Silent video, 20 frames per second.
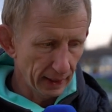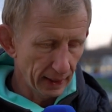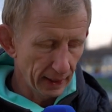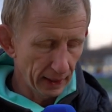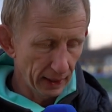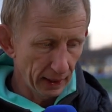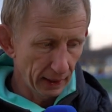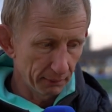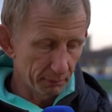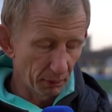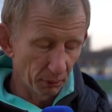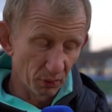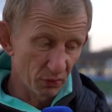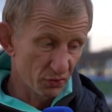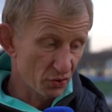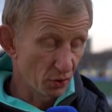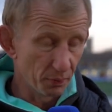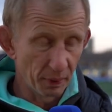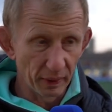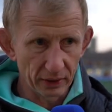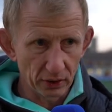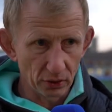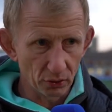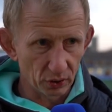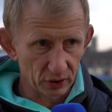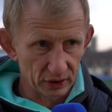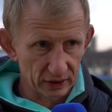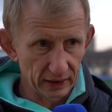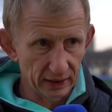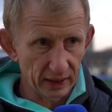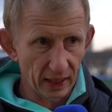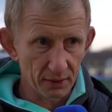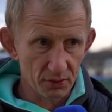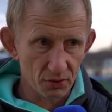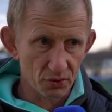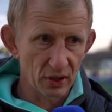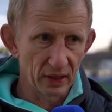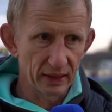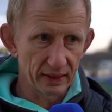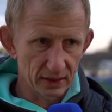And we've two big URC
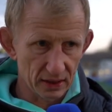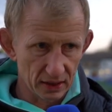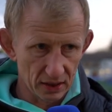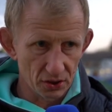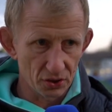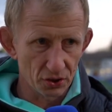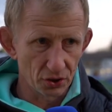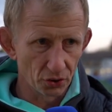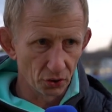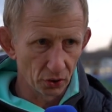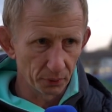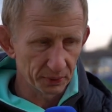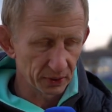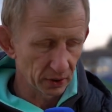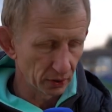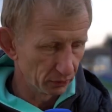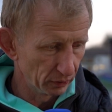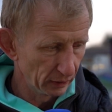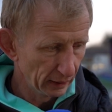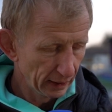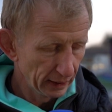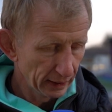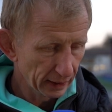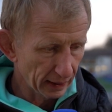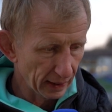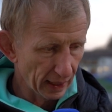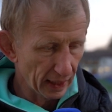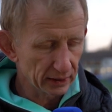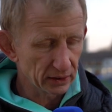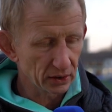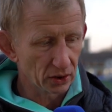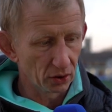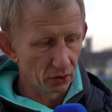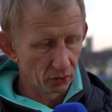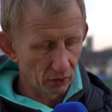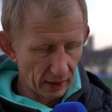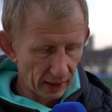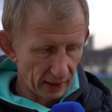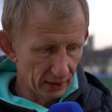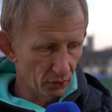games, which leads us into Europe. So
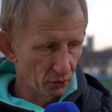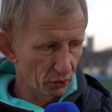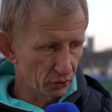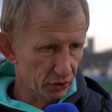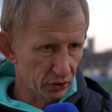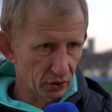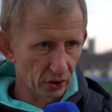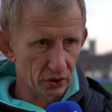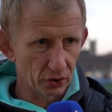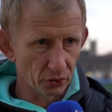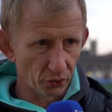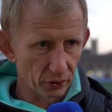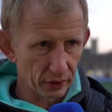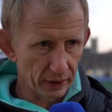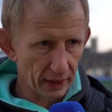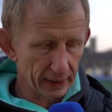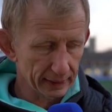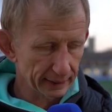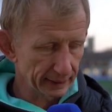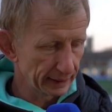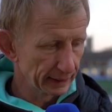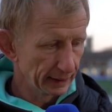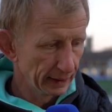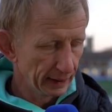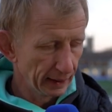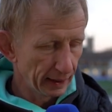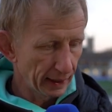Glasgow and Ulster at the RDS.